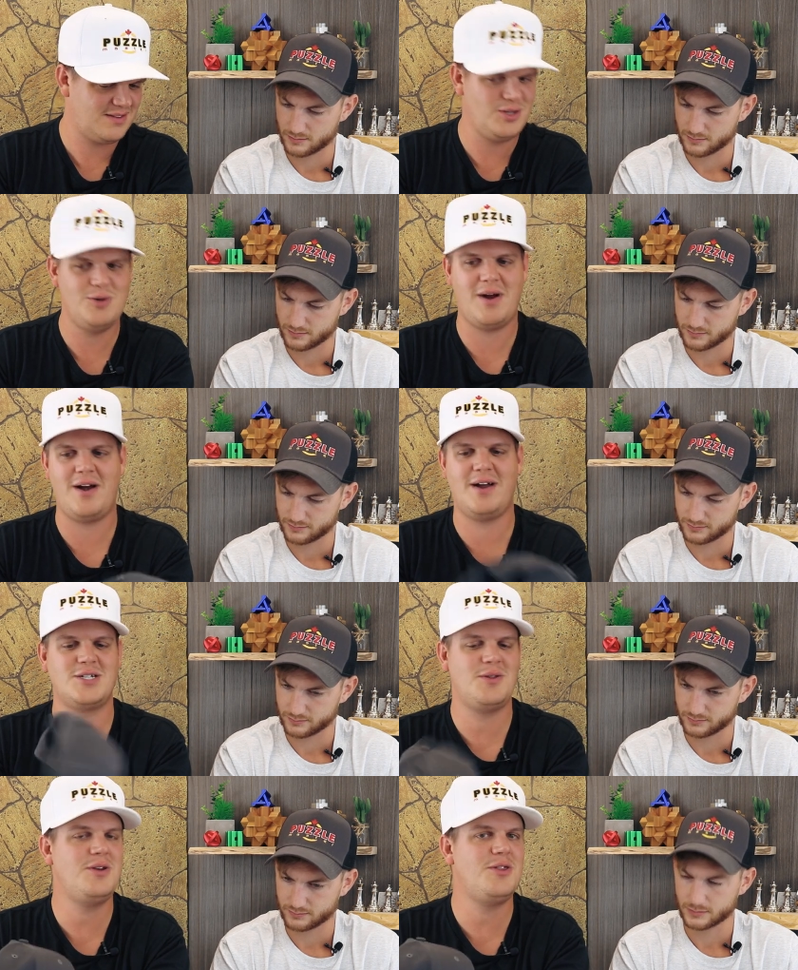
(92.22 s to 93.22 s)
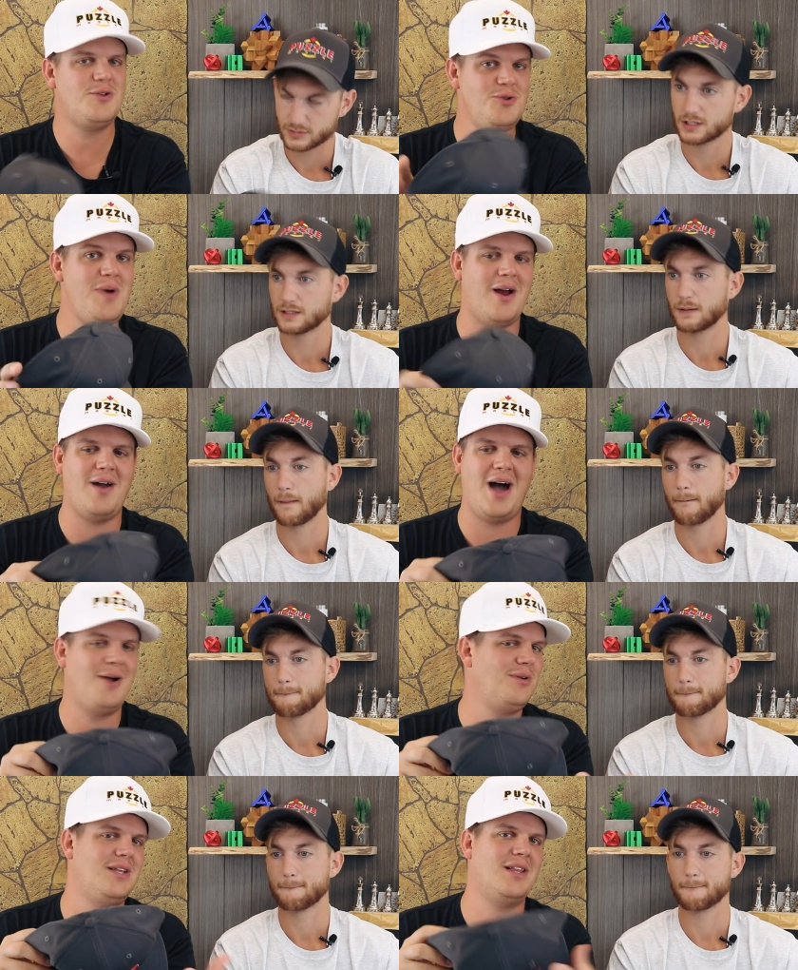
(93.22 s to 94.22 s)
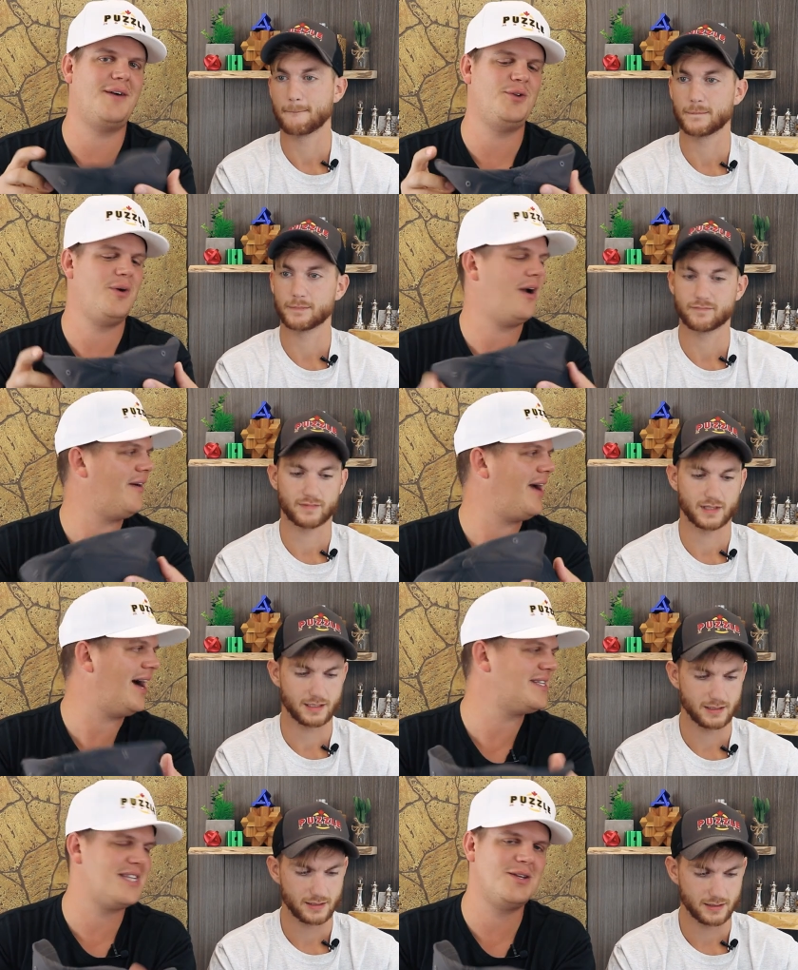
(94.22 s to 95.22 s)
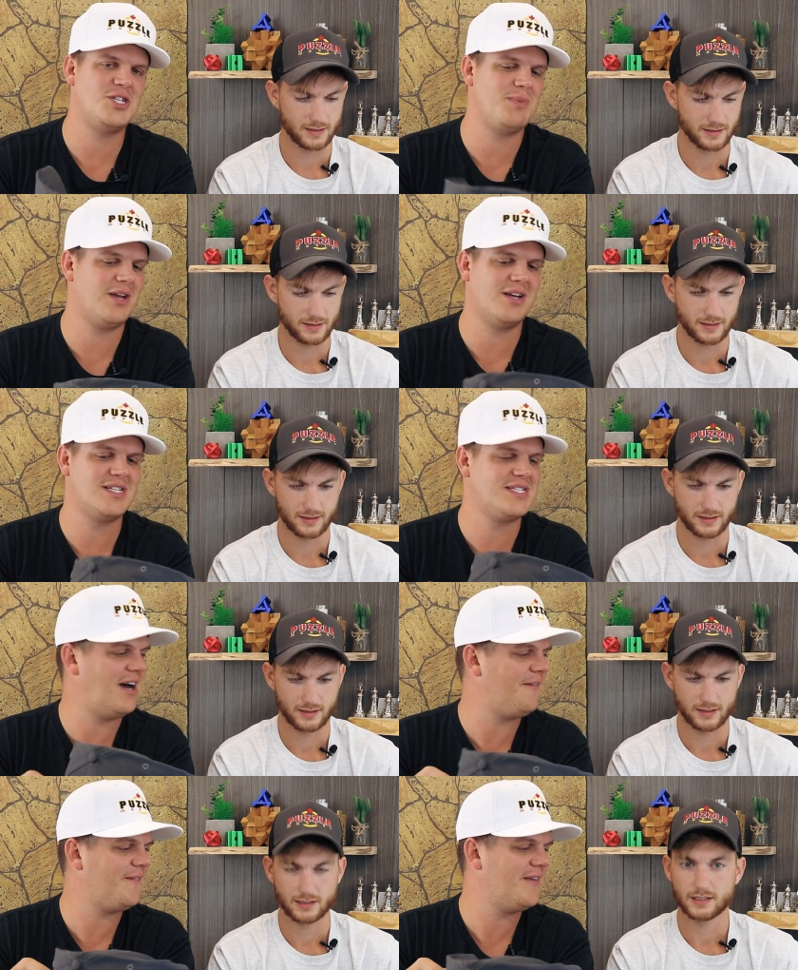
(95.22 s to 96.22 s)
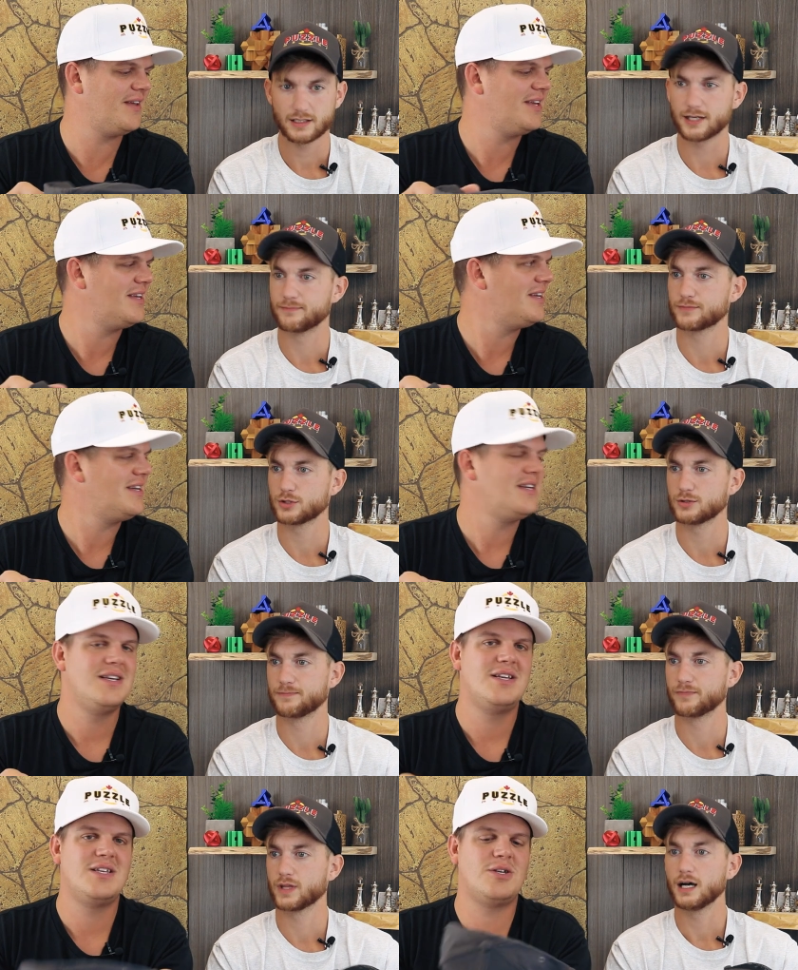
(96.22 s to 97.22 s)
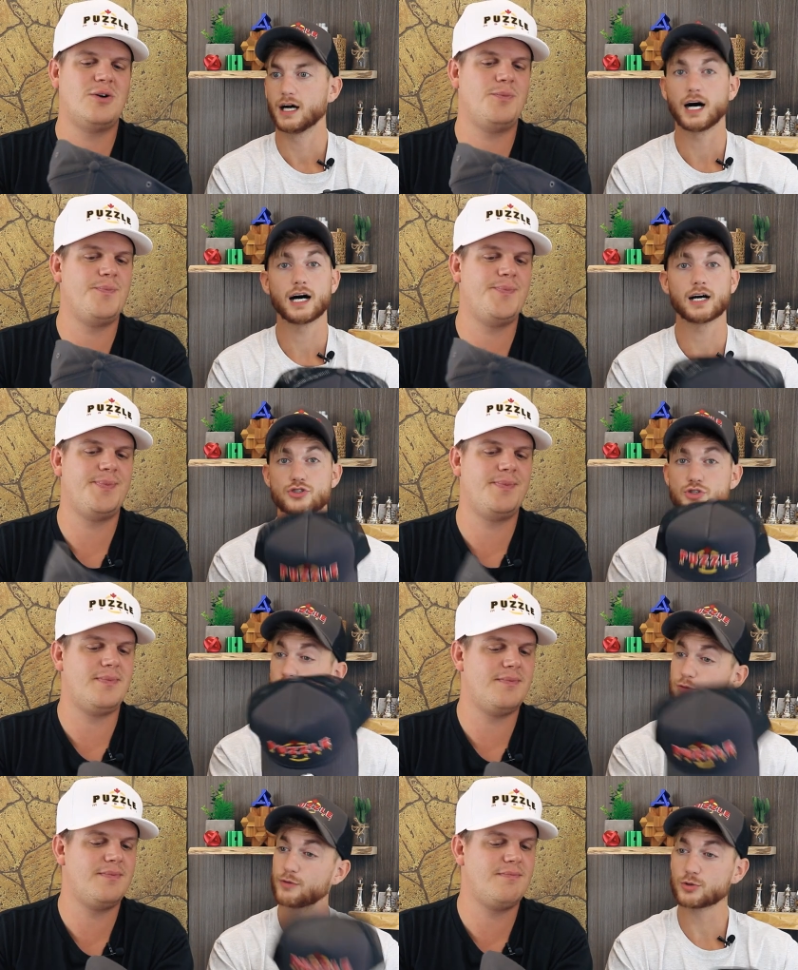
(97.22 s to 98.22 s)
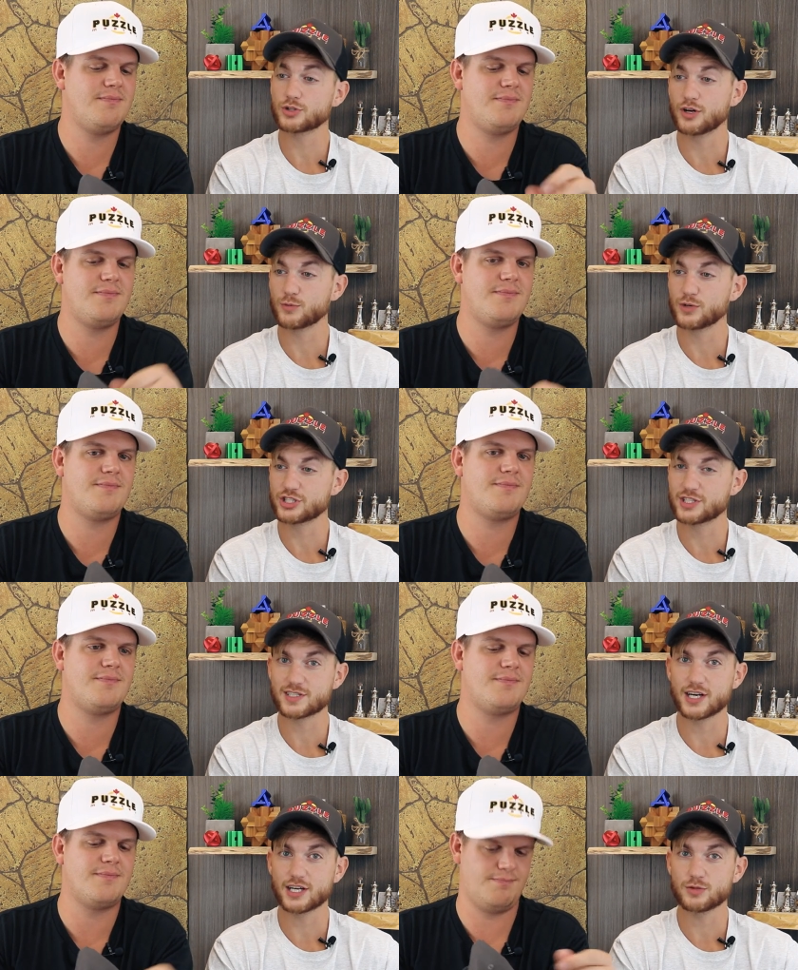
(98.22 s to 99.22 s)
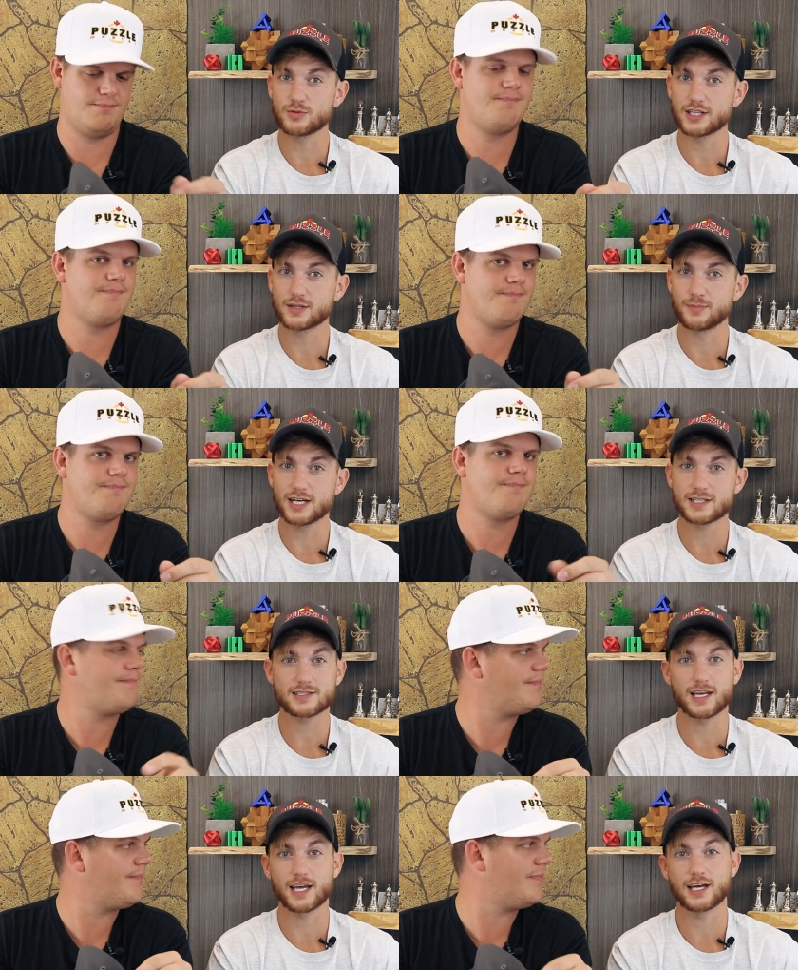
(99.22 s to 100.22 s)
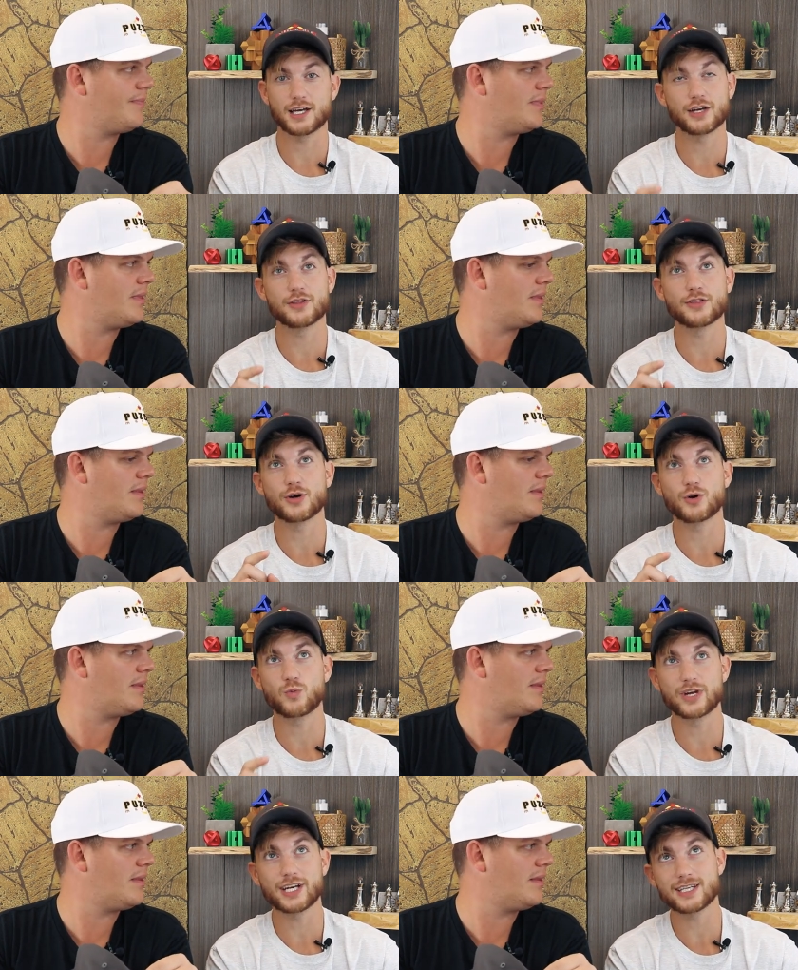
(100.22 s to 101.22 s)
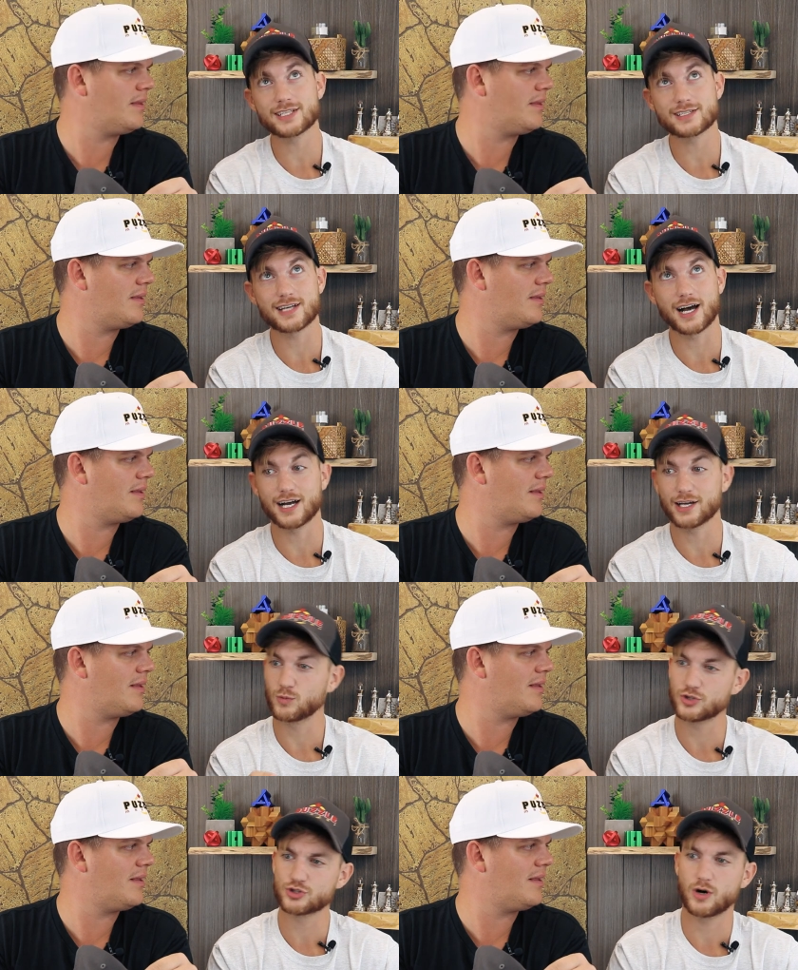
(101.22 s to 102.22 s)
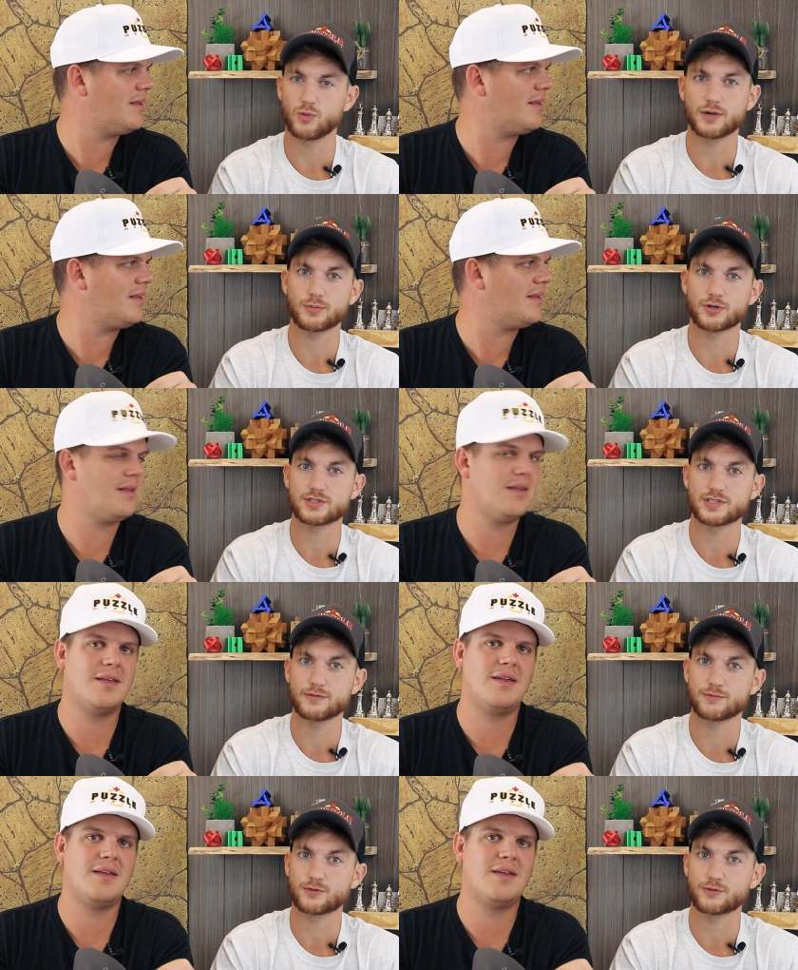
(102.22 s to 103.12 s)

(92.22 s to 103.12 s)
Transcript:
Speaker 1: New Era. So they're, they're New Era. I really love New Era hats. They just make good stuff. Yeah, cool.
Speaker 2: So, uh, so you vote on which design you like the best, and the winning design will draw one person